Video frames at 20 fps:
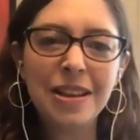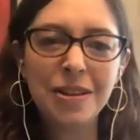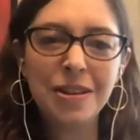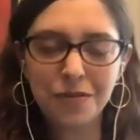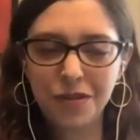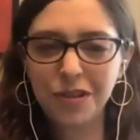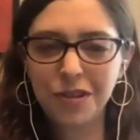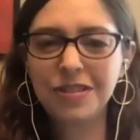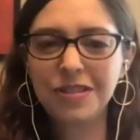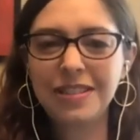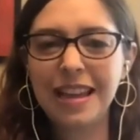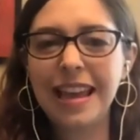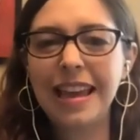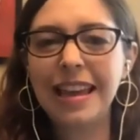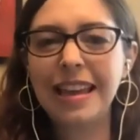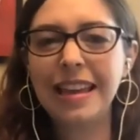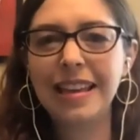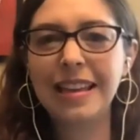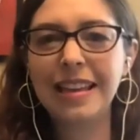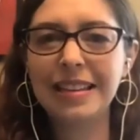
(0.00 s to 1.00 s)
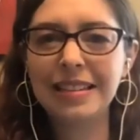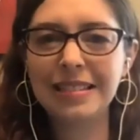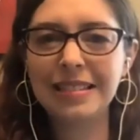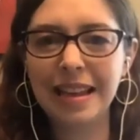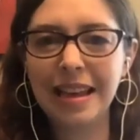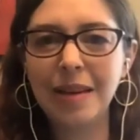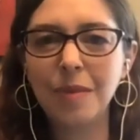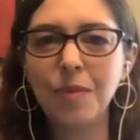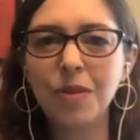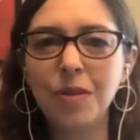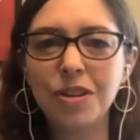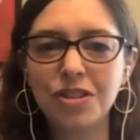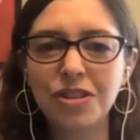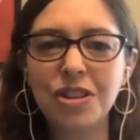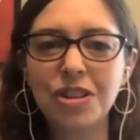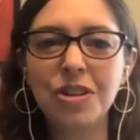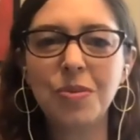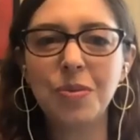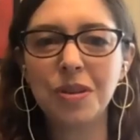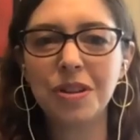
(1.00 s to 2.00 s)
firsthand when
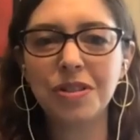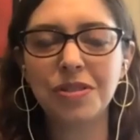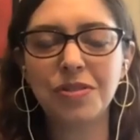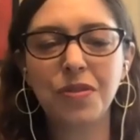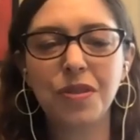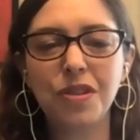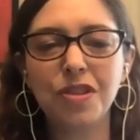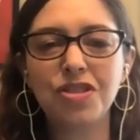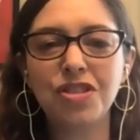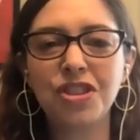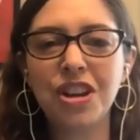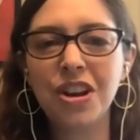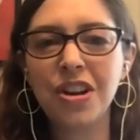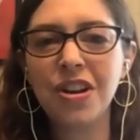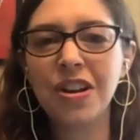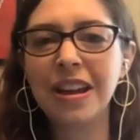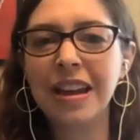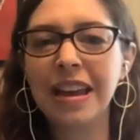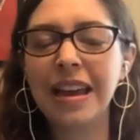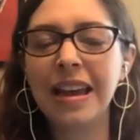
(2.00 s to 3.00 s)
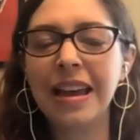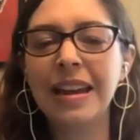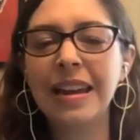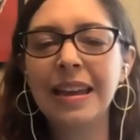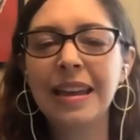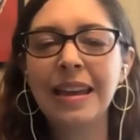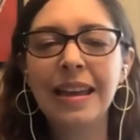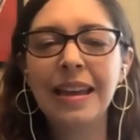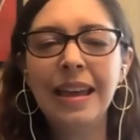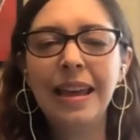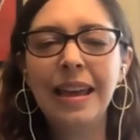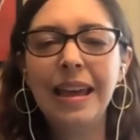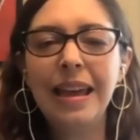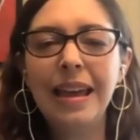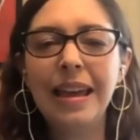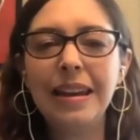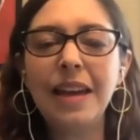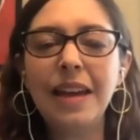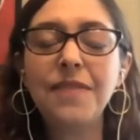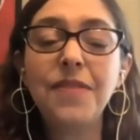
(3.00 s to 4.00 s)
she was first sharing it.
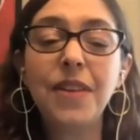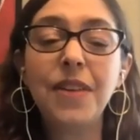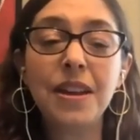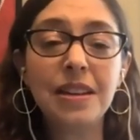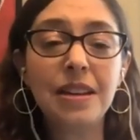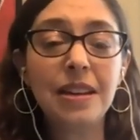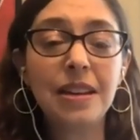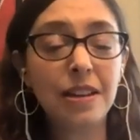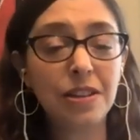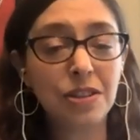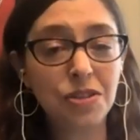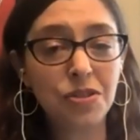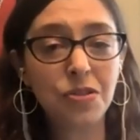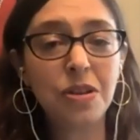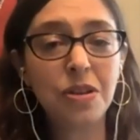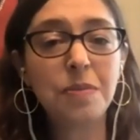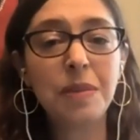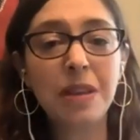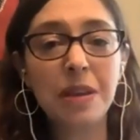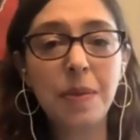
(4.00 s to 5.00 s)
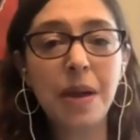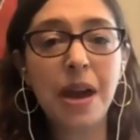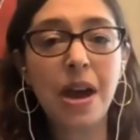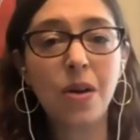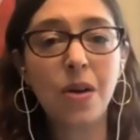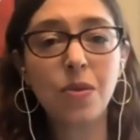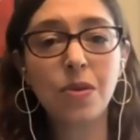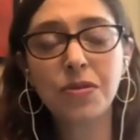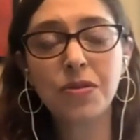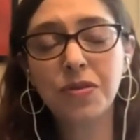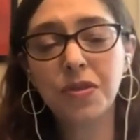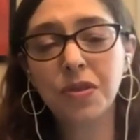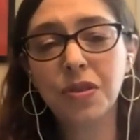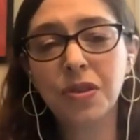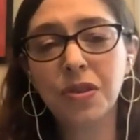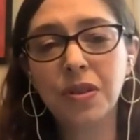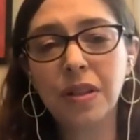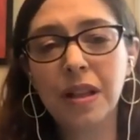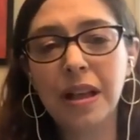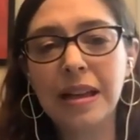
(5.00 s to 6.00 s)
And I find it an extremely
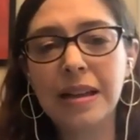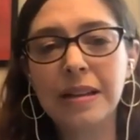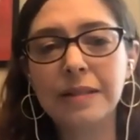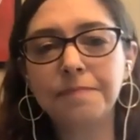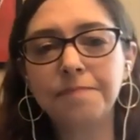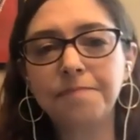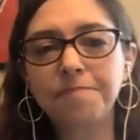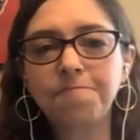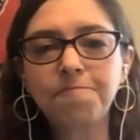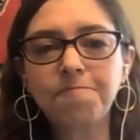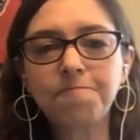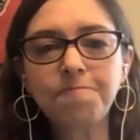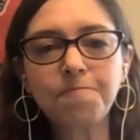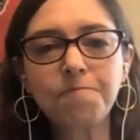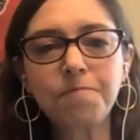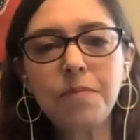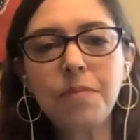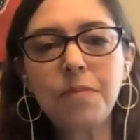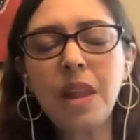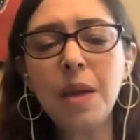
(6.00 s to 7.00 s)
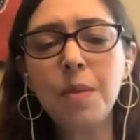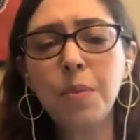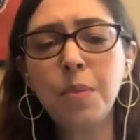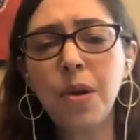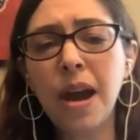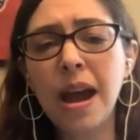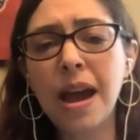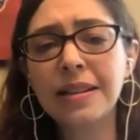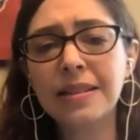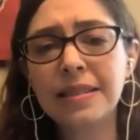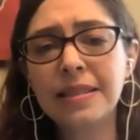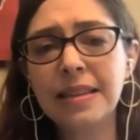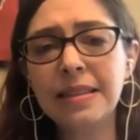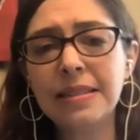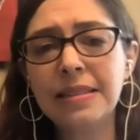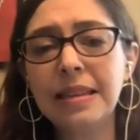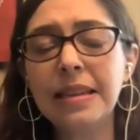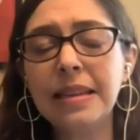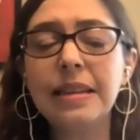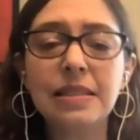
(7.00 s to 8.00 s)
powerful practice.
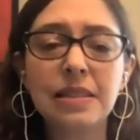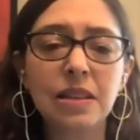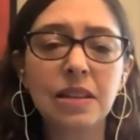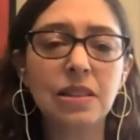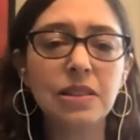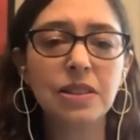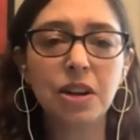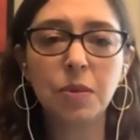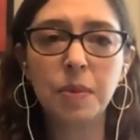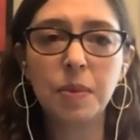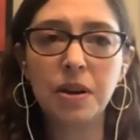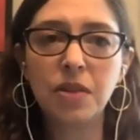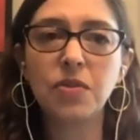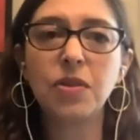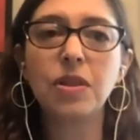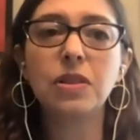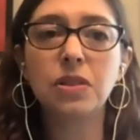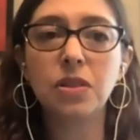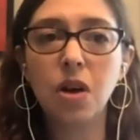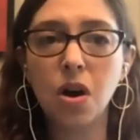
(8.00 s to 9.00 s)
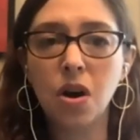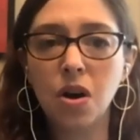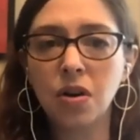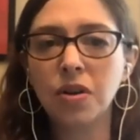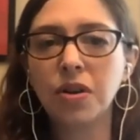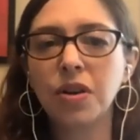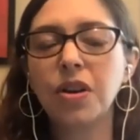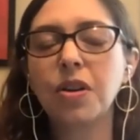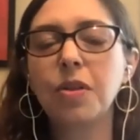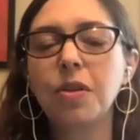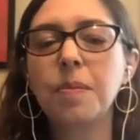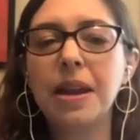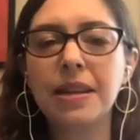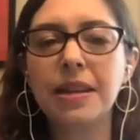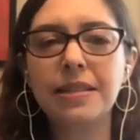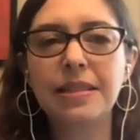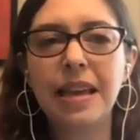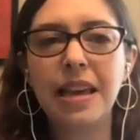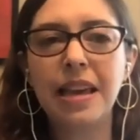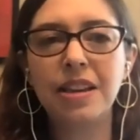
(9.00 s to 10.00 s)
It is a little bit of a longer
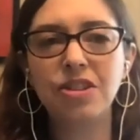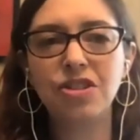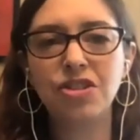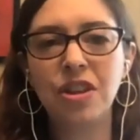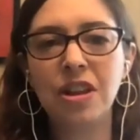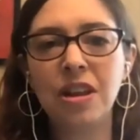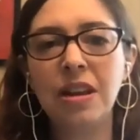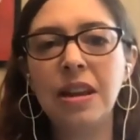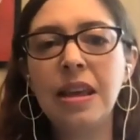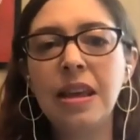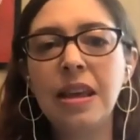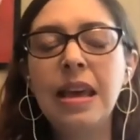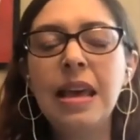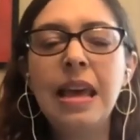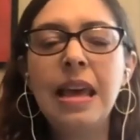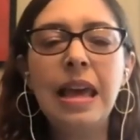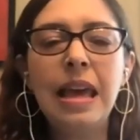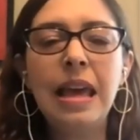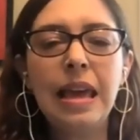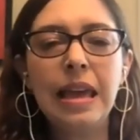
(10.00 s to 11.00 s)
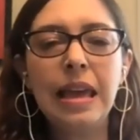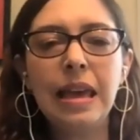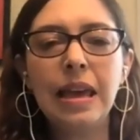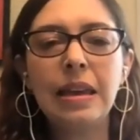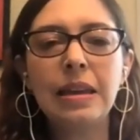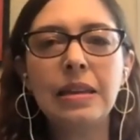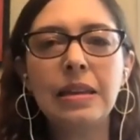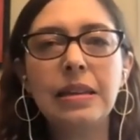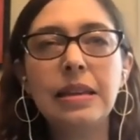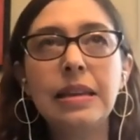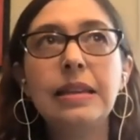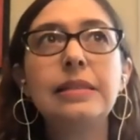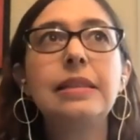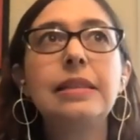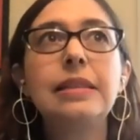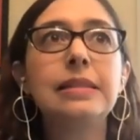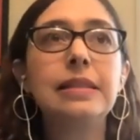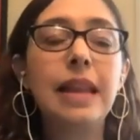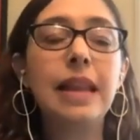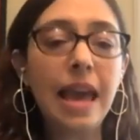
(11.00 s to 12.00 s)
meditation, and it
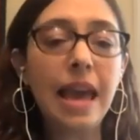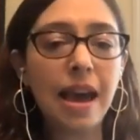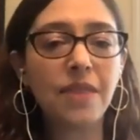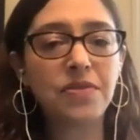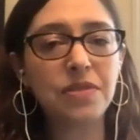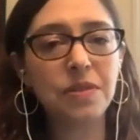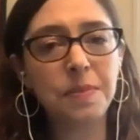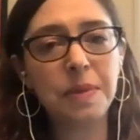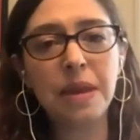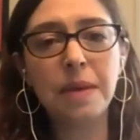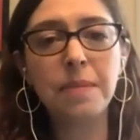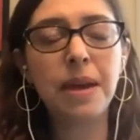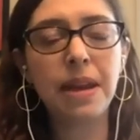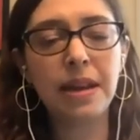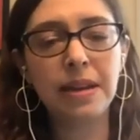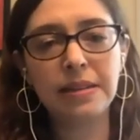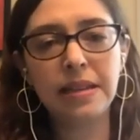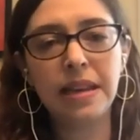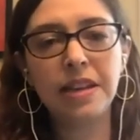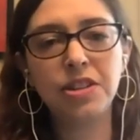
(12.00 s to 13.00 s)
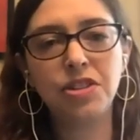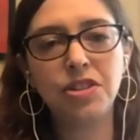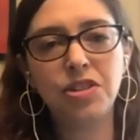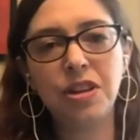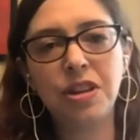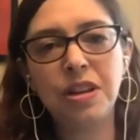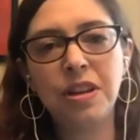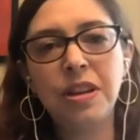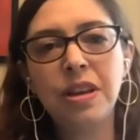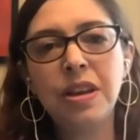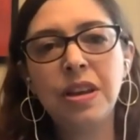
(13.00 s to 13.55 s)
doesn't have to be a meditation.